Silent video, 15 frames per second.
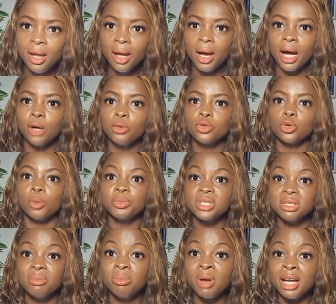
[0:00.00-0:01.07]
how to
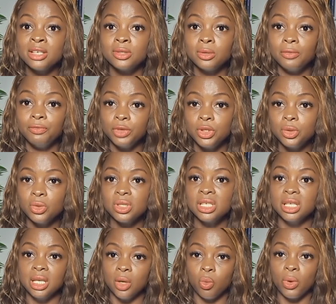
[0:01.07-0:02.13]
optimize your videos
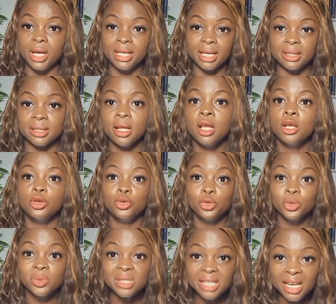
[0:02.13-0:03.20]
in a way that
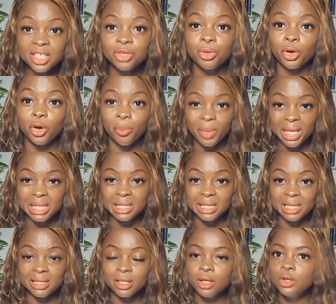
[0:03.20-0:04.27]
YouTube starts recommending
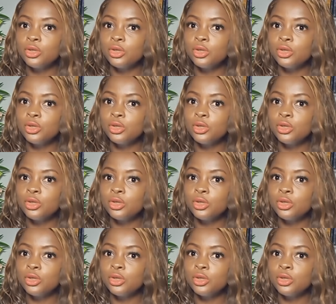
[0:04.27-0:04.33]
it.